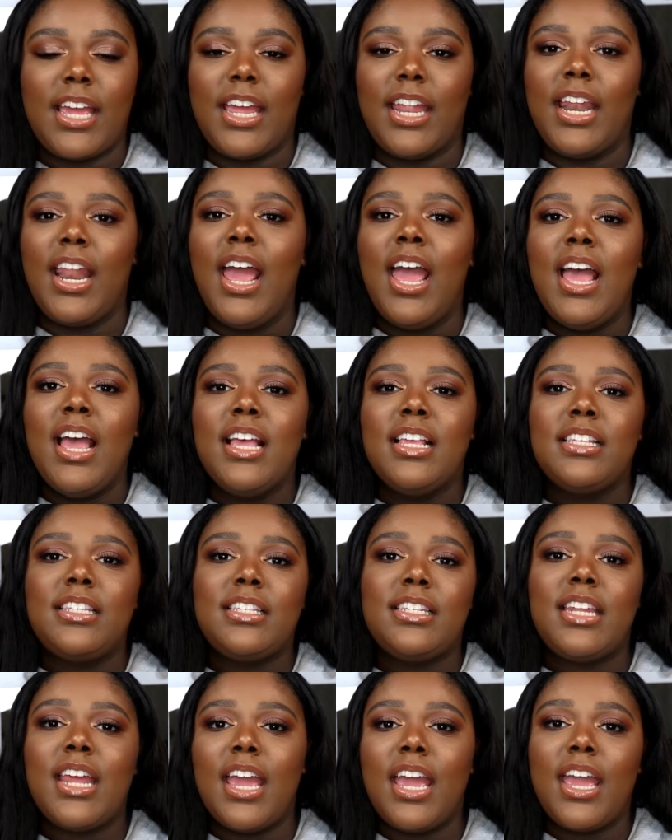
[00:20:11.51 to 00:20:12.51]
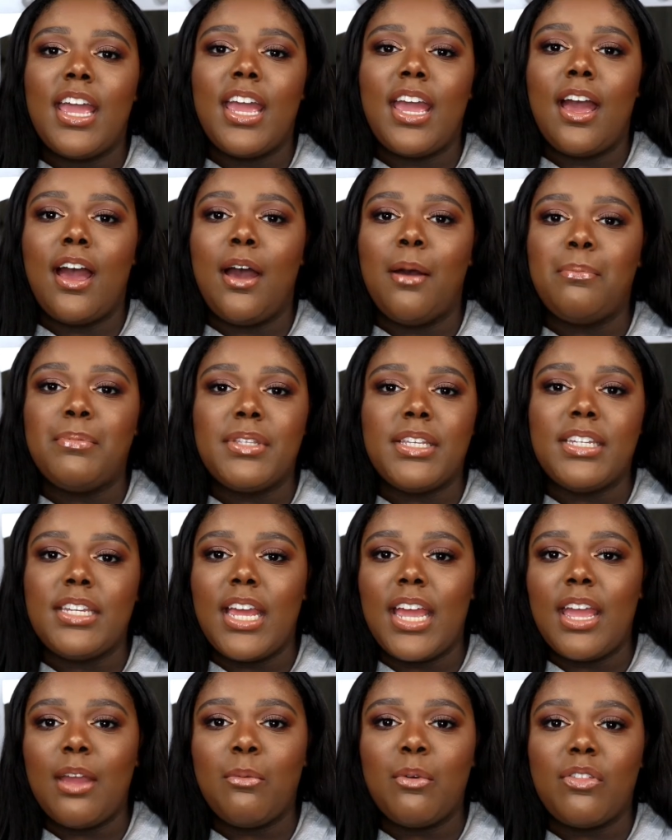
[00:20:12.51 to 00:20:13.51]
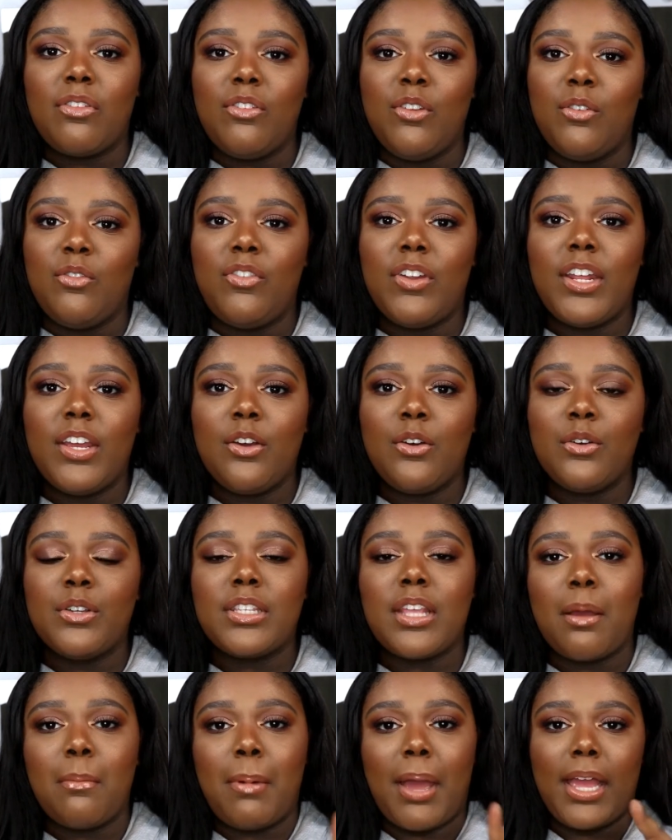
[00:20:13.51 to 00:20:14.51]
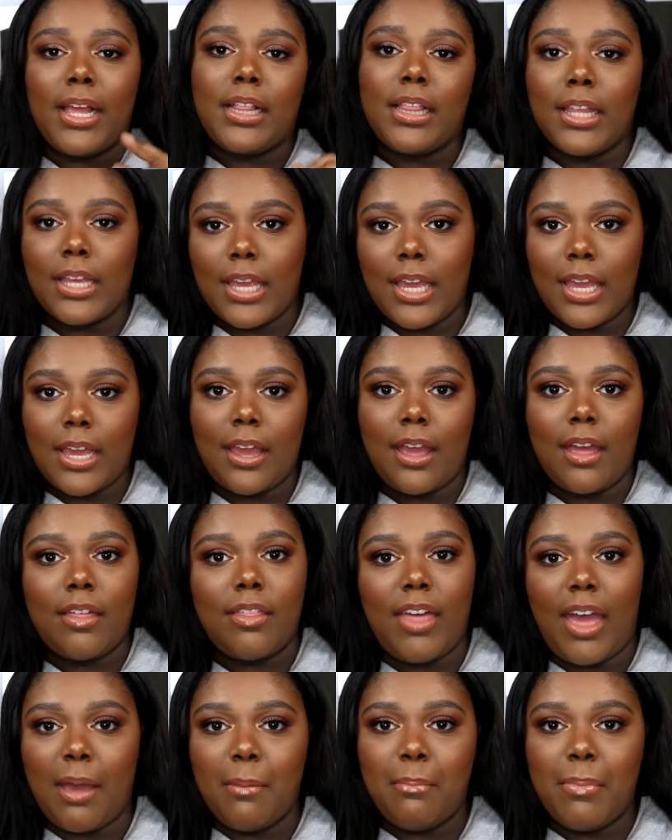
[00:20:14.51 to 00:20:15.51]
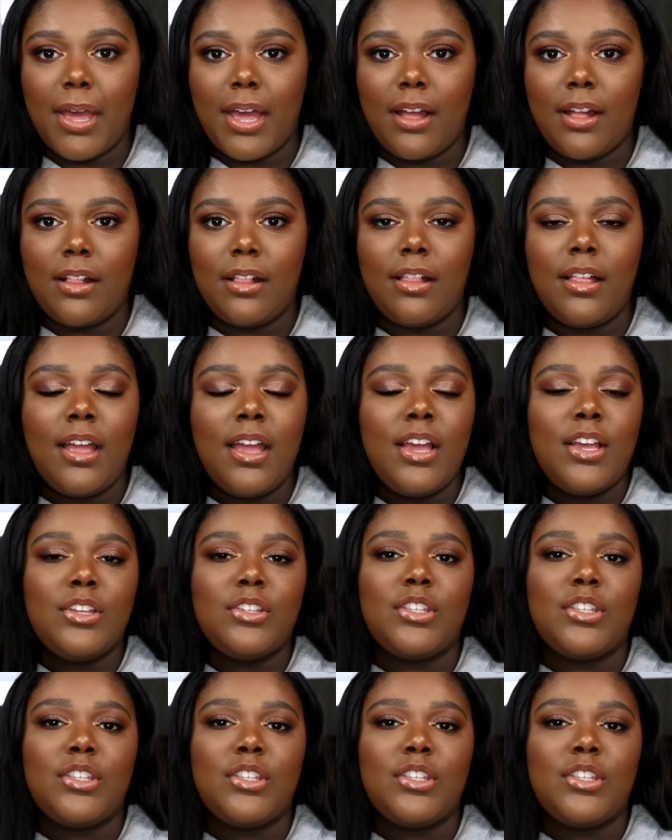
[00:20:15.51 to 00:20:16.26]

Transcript: and stay up to date with new videos by clicking that bell